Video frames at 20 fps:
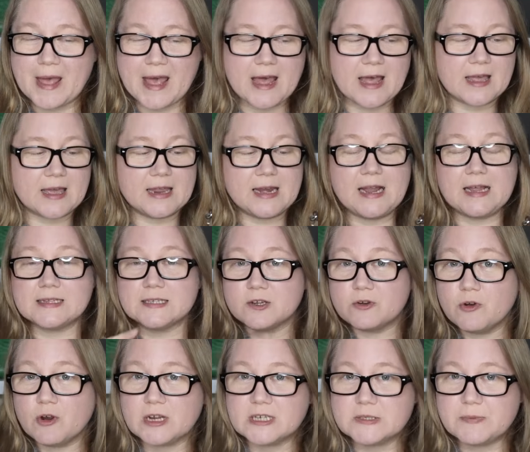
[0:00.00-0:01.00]
bag. It has a
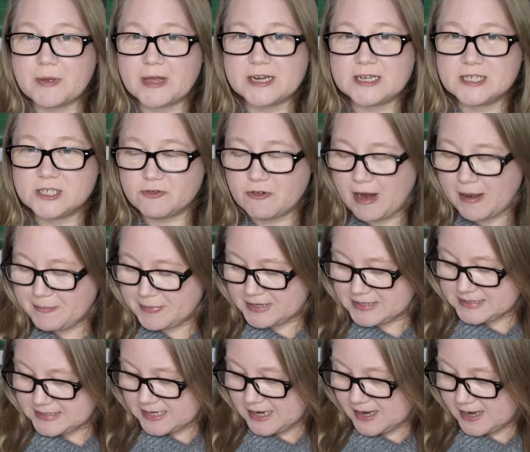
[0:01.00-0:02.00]
crossbody strap
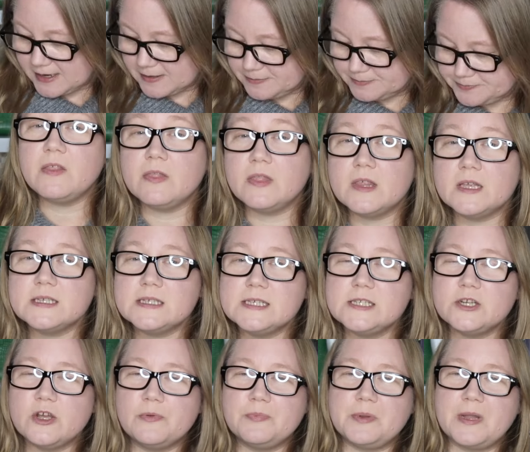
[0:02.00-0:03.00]
inside. This
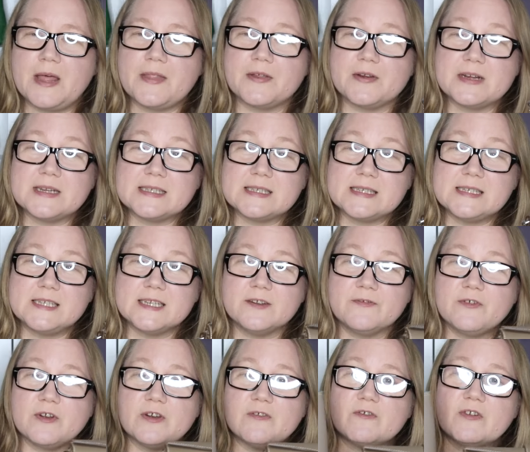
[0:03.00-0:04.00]
taupe leather is
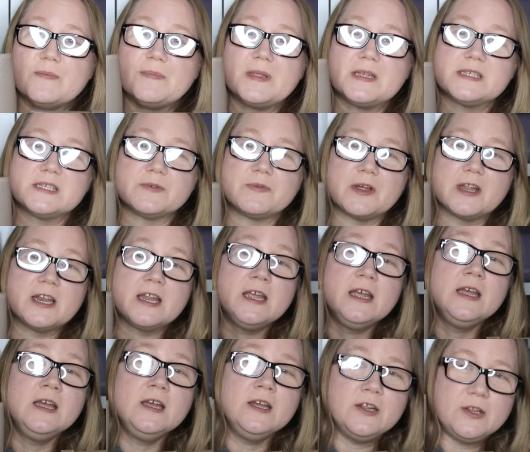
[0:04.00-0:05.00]
different from this one.
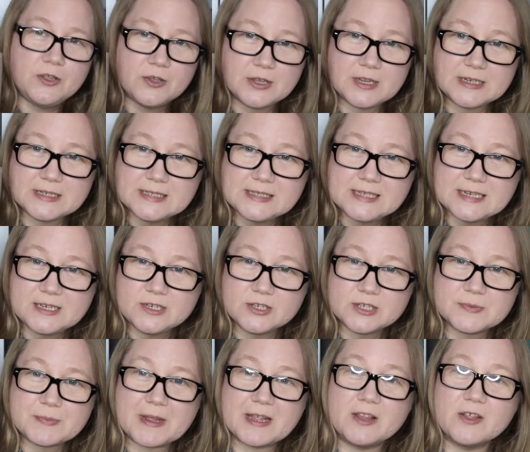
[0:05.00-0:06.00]
You can see
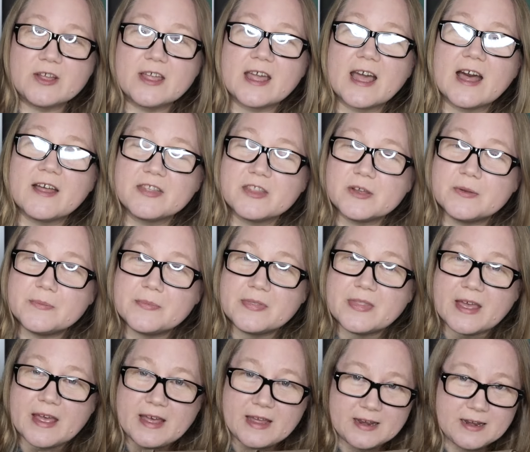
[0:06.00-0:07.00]
just by looking at them
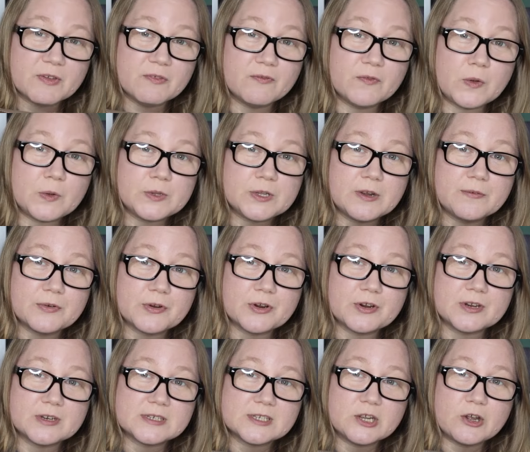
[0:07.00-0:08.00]
that the
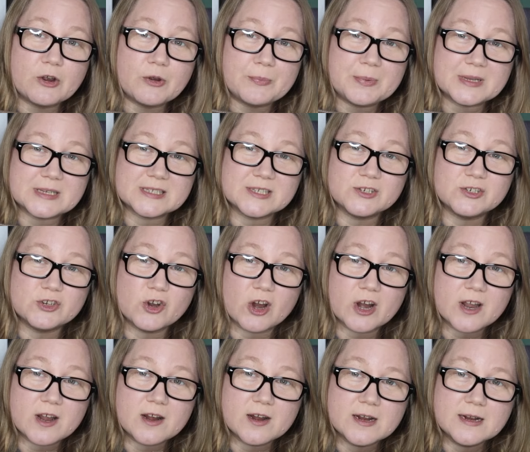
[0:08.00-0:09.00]
fold-over taupe is
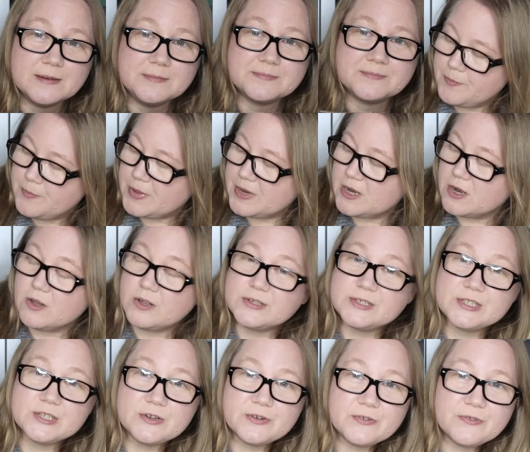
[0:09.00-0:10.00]
darker, but it
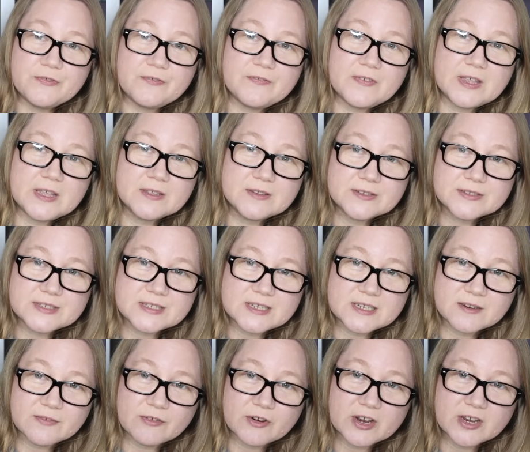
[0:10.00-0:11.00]
also feels
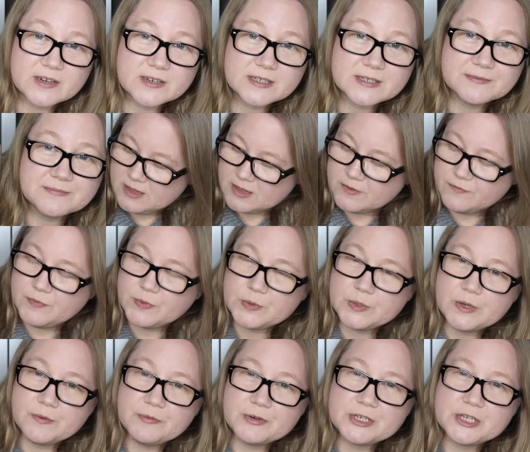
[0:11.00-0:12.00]
different. The
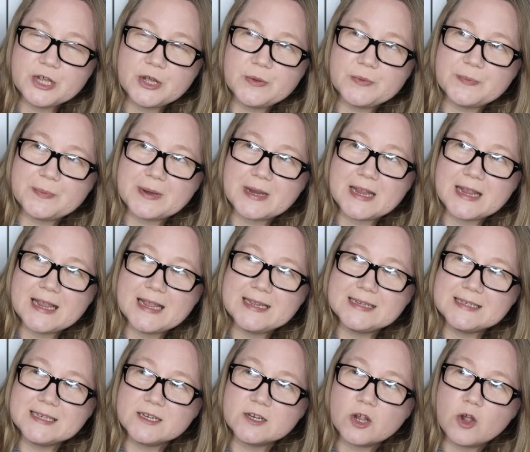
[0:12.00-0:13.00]
fold-over taupe
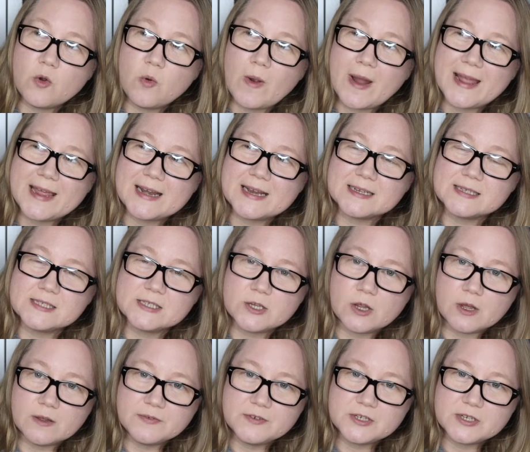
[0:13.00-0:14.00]
isn't quite as
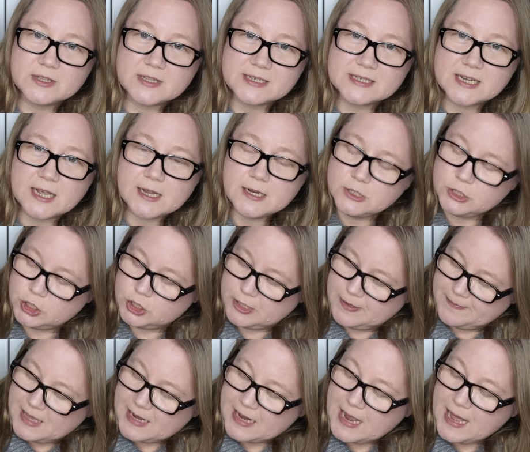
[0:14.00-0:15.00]
soft to the touch
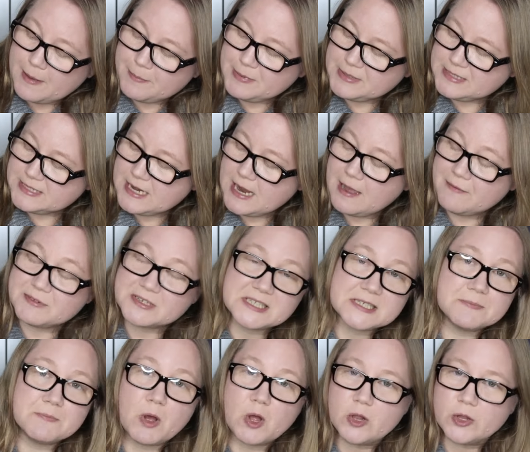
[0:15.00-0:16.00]
and it happens to have a
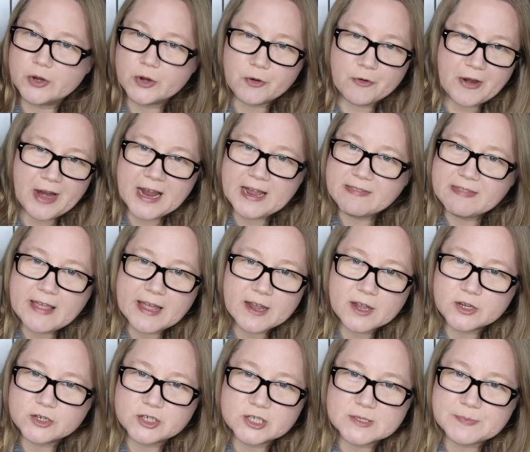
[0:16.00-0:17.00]
smaller grain that
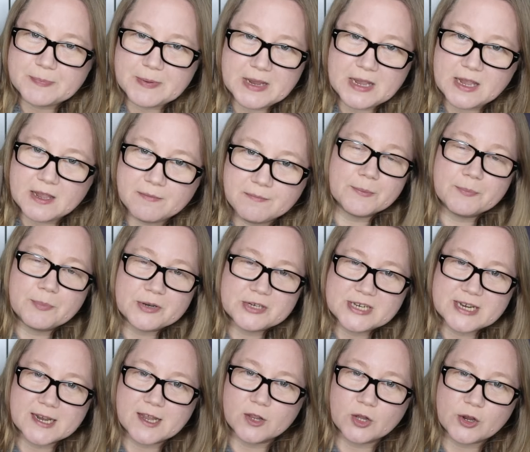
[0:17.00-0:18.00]
could just be the
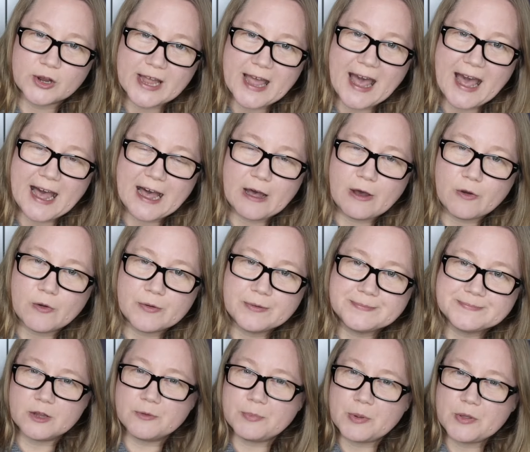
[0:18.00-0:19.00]
particular cow. They're